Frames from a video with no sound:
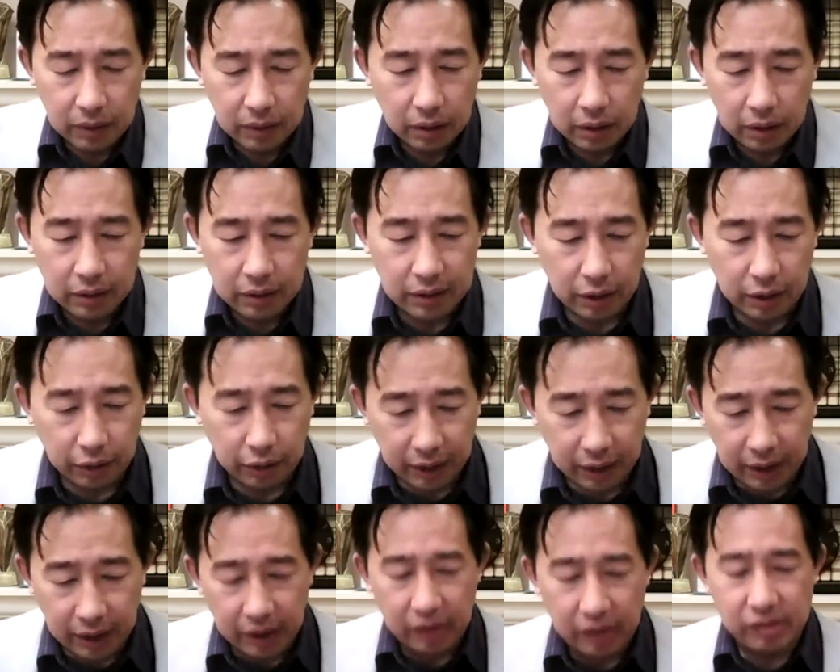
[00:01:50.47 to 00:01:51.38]
there
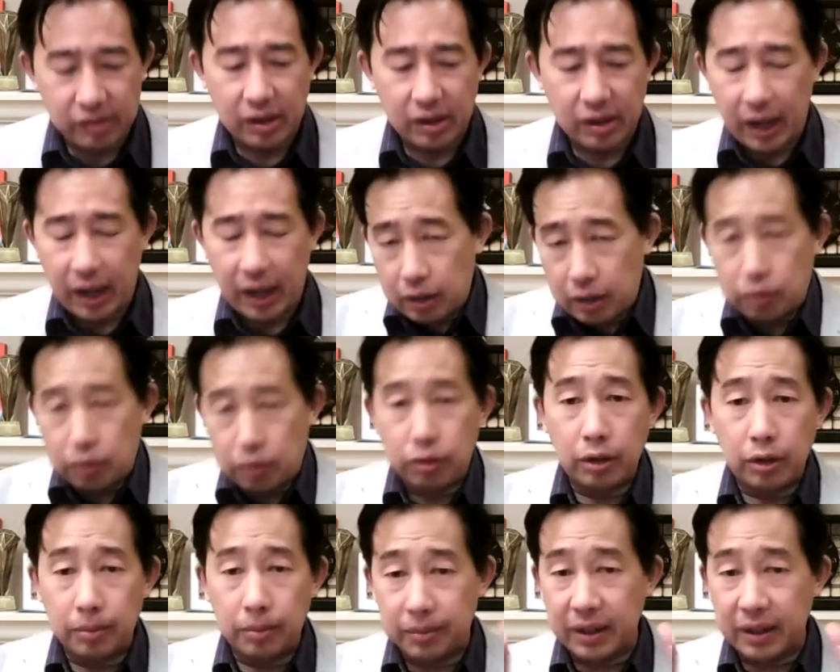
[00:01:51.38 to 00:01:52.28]
is a
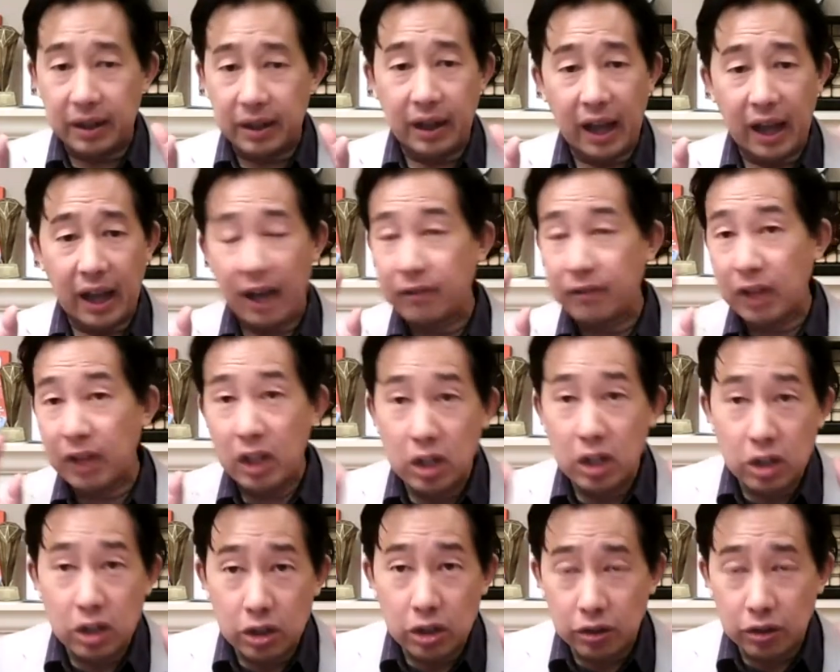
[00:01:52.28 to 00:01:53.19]
group that I have a
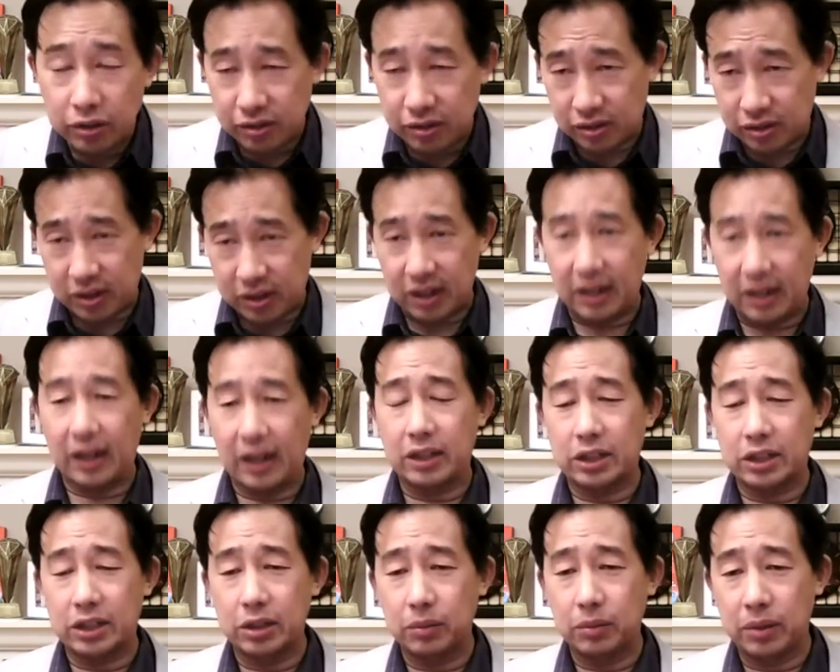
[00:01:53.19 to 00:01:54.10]
loose
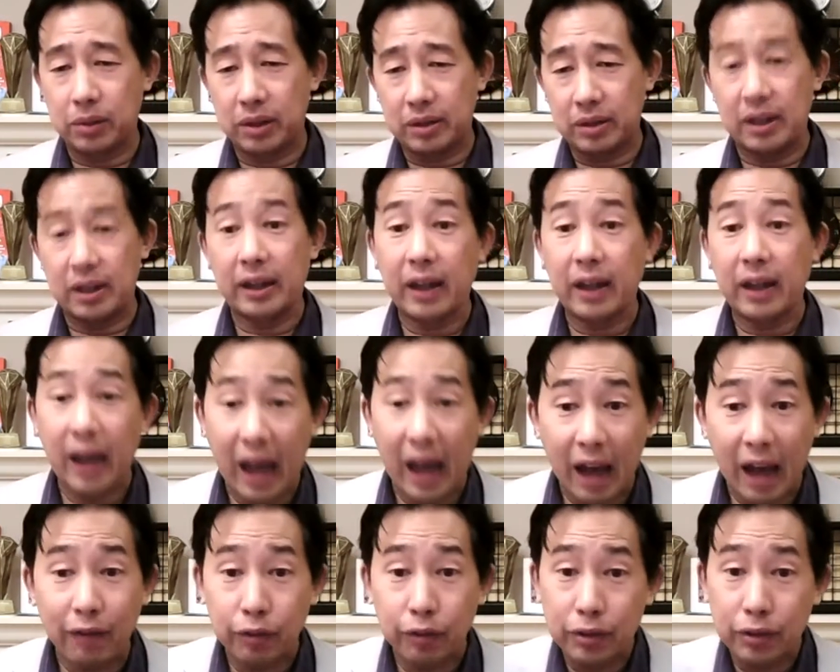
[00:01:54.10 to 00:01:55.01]
connection with, like I
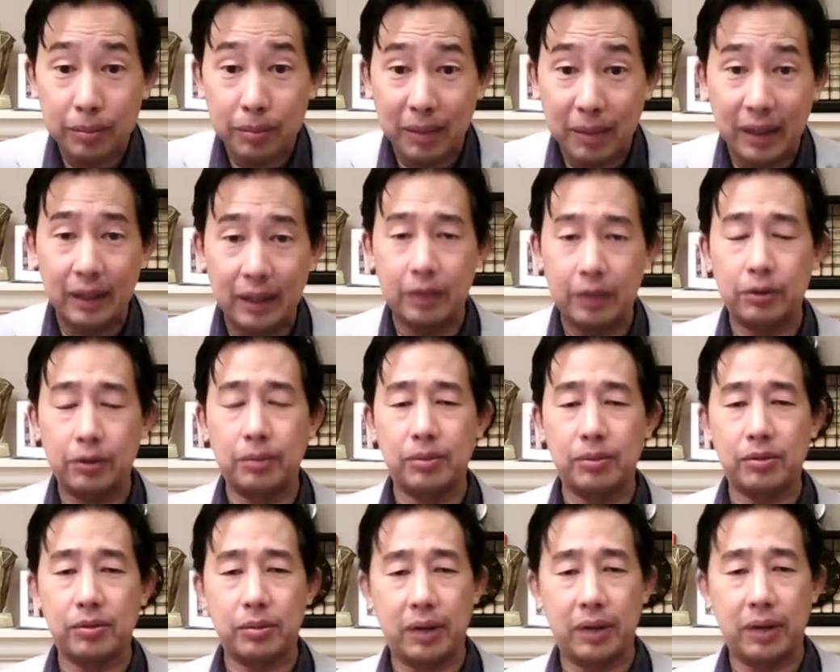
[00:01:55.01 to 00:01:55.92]
have with many
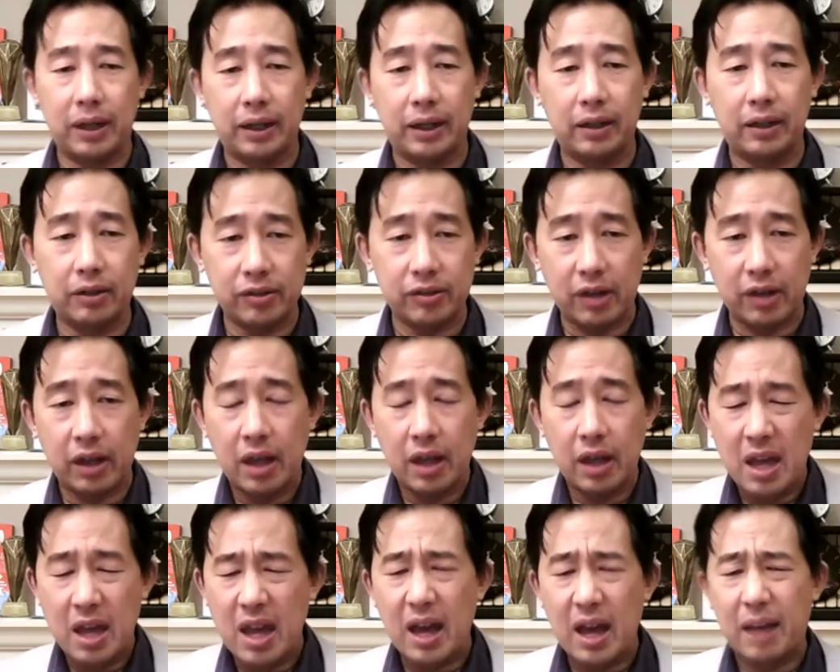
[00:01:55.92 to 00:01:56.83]
groups, really, because
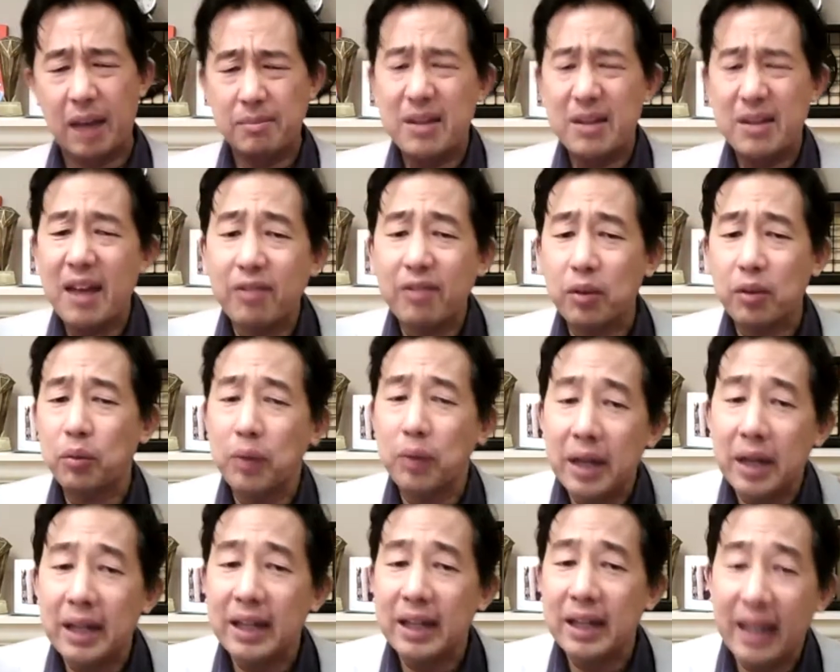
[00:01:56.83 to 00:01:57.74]
I'm never
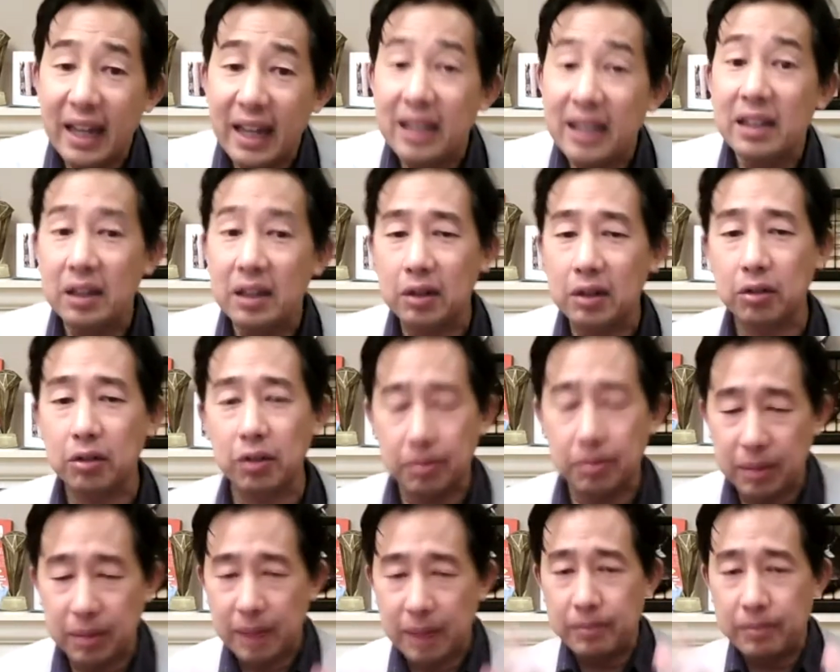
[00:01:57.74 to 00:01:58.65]
really in the group.
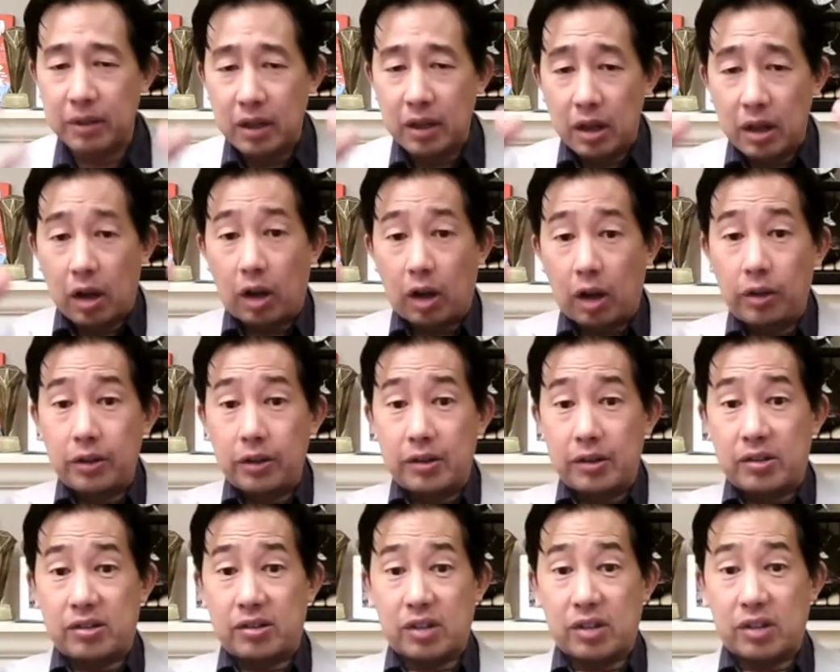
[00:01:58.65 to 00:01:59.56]
I'm on the
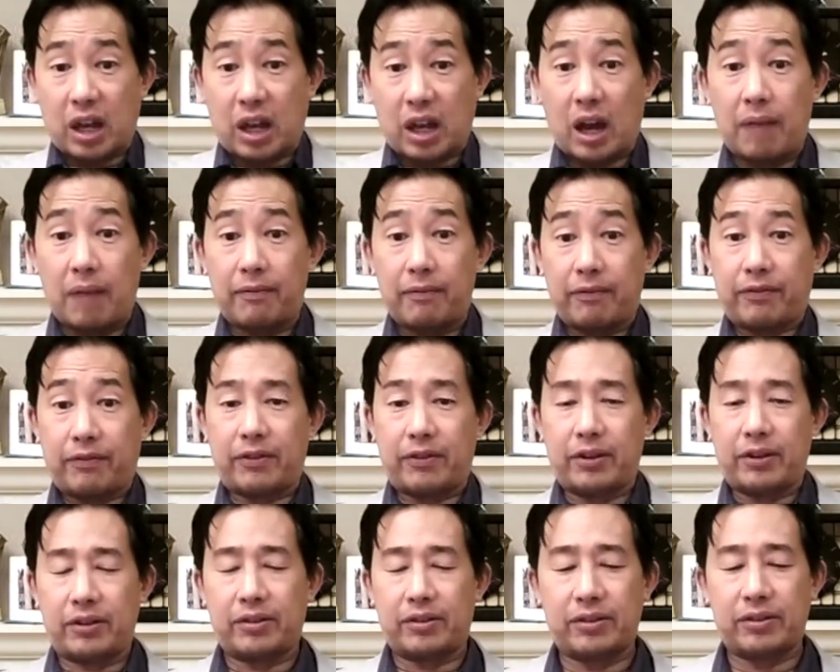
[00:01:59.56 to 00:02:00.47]

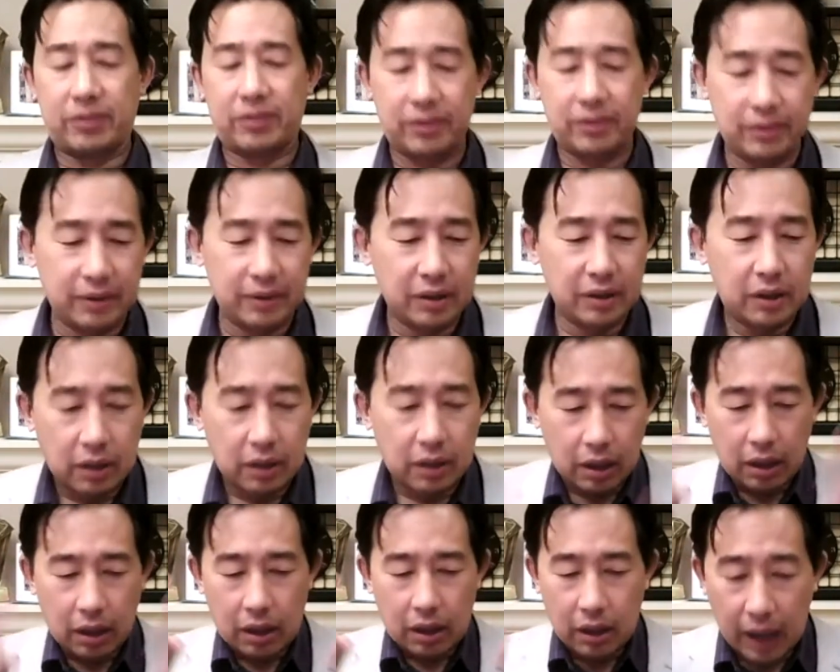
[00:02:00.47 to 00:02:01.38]
circumference,
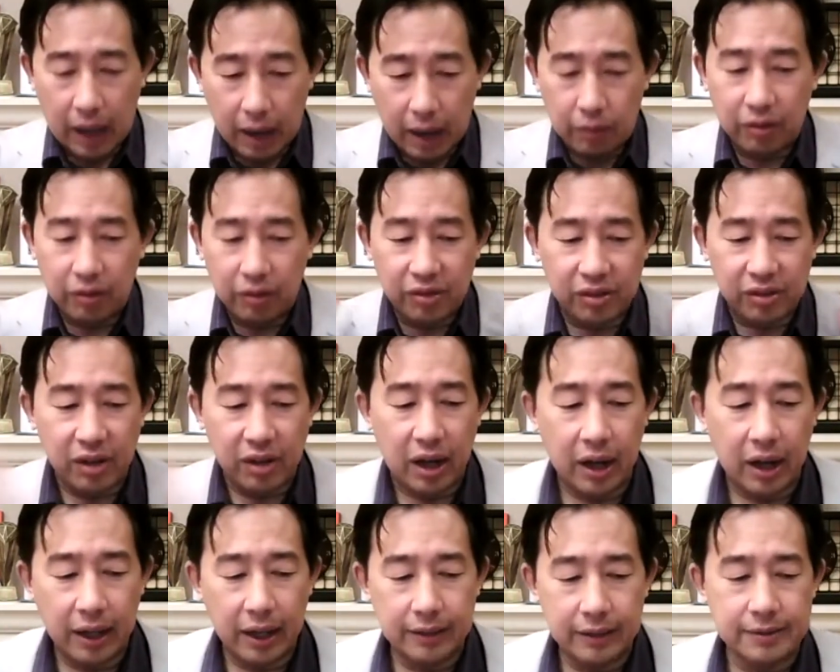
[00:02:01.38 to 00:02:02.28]

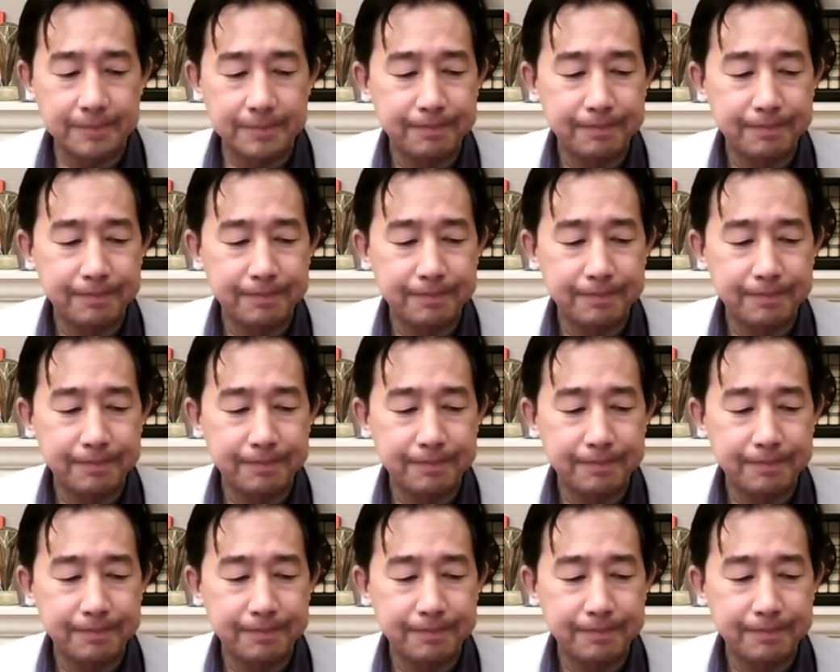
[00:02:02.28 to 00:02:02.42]
outside.